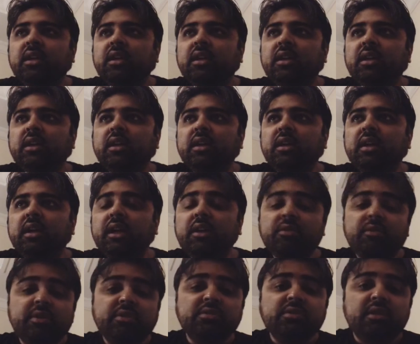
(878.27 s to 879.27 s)

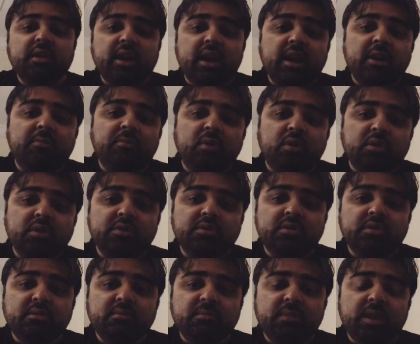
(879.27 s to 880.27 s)
And Chris Claremont,
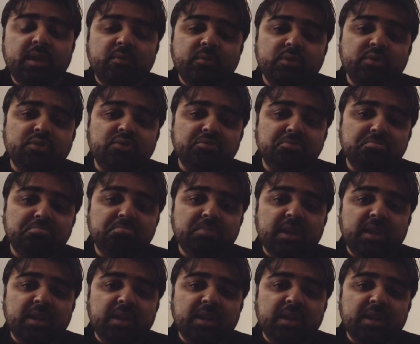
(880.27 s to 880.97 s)
he was